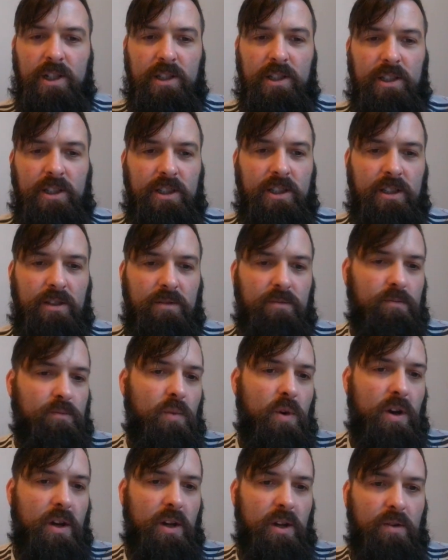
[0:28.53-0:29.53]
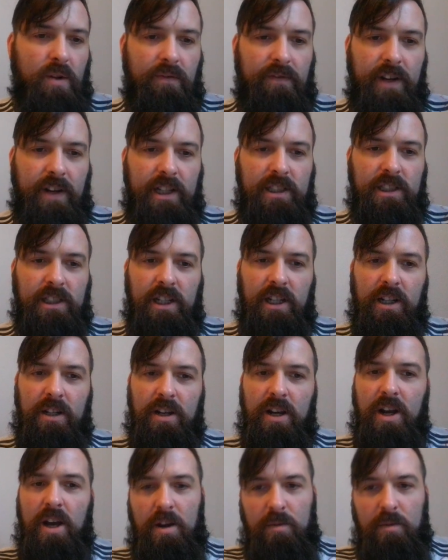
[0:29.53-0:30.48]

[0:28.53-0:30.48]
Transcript: because one I quite fancied,